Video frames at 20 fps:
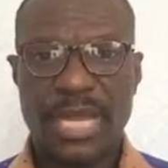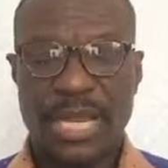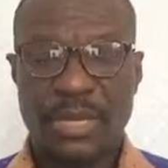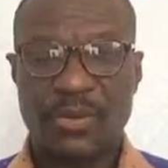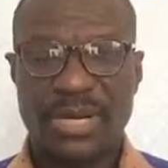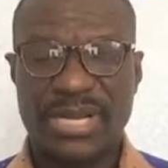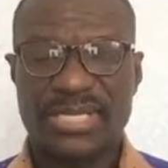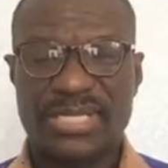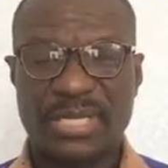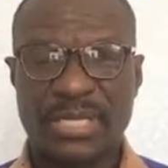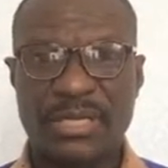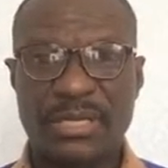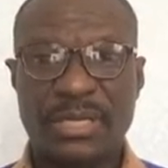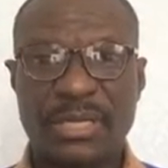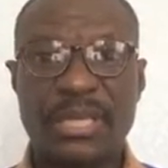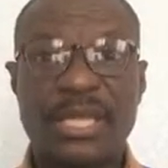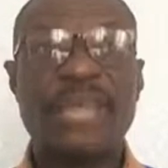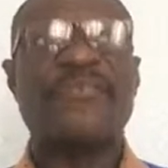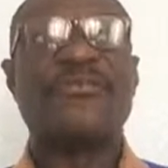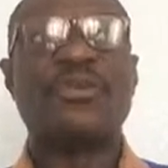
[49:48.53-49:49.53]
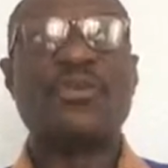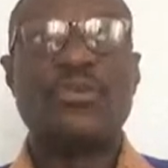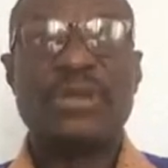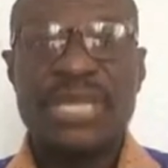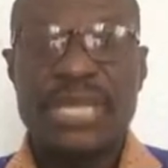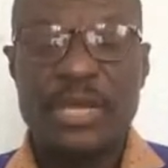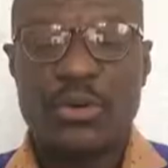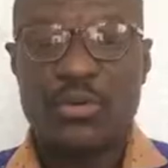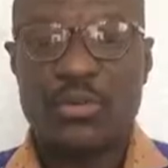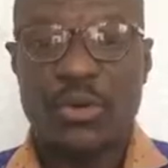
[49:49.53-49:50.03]
Are you listening? If you
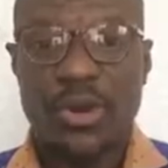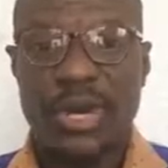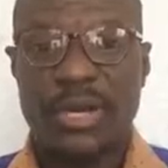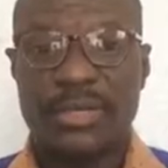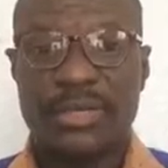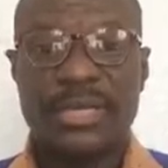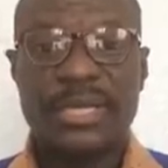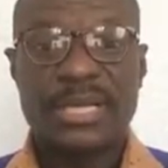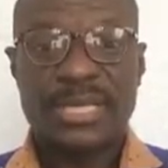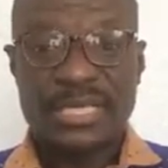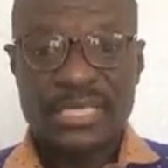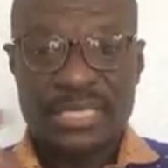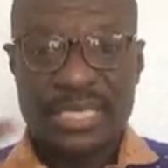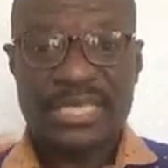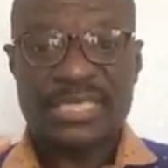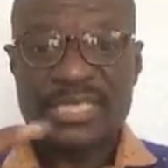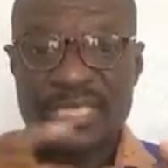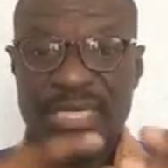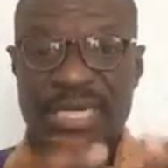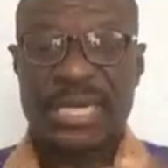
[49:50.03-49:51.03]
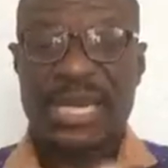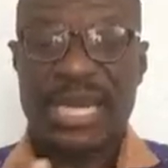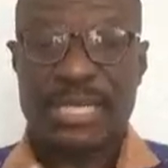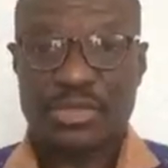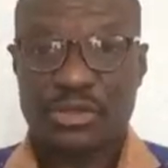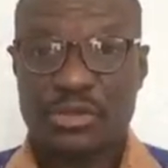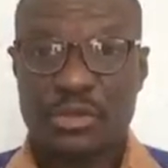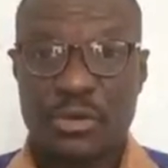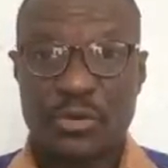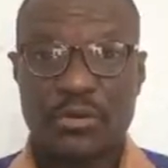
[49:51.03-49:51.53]
need one, just let
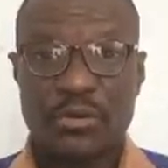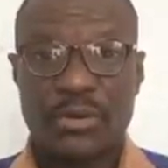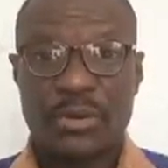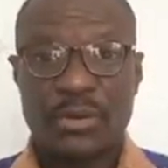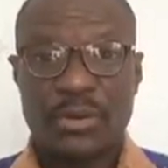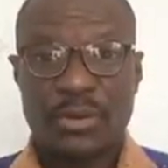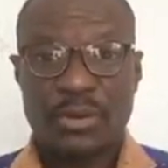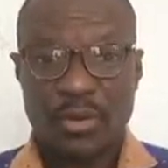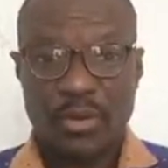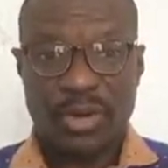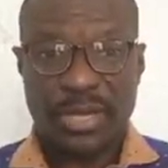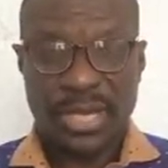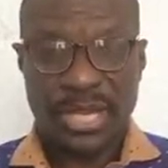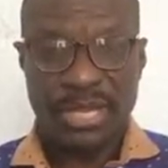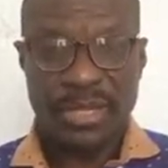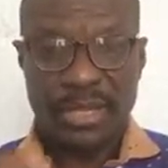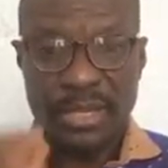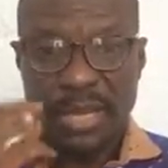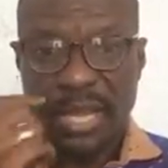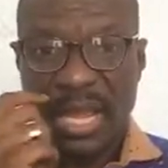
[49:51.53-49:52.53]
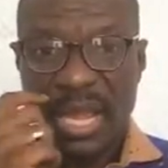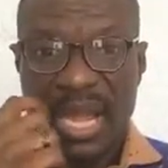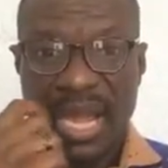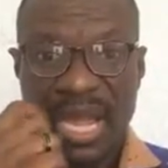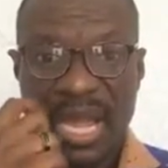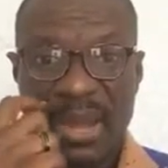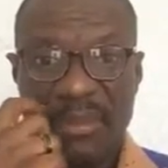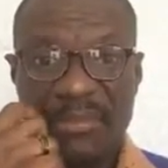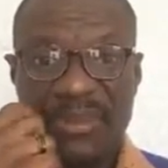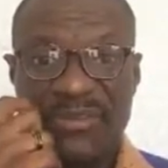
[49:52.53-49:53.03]
us know, okay?
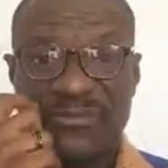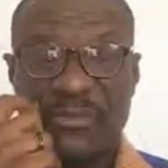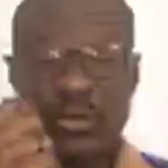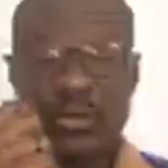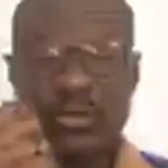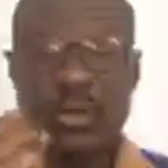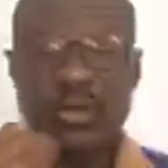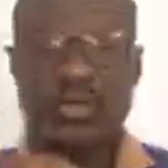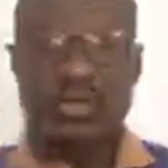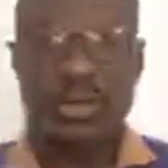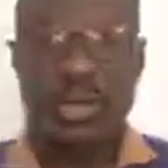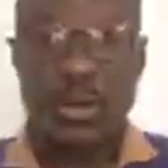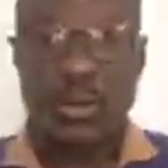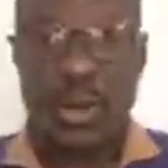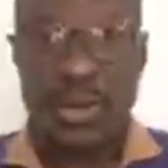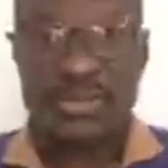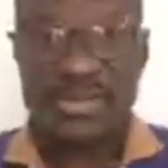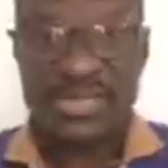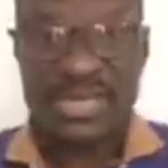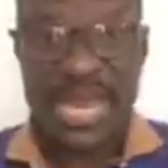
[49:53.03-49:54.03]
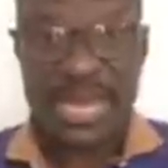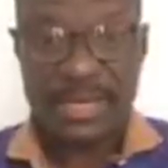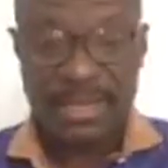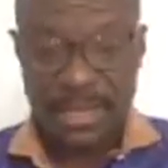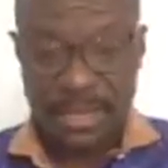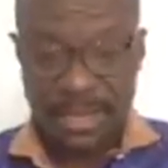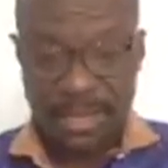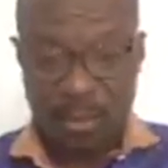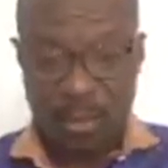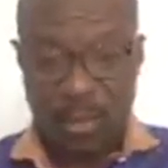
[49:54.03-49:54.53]
Um, if you go to the website,
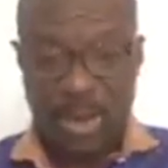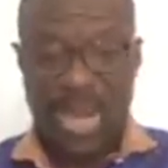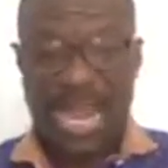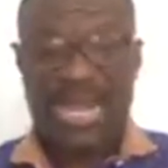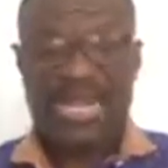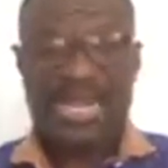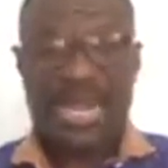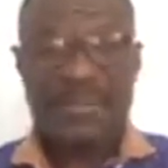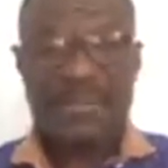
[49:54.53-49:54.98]
where I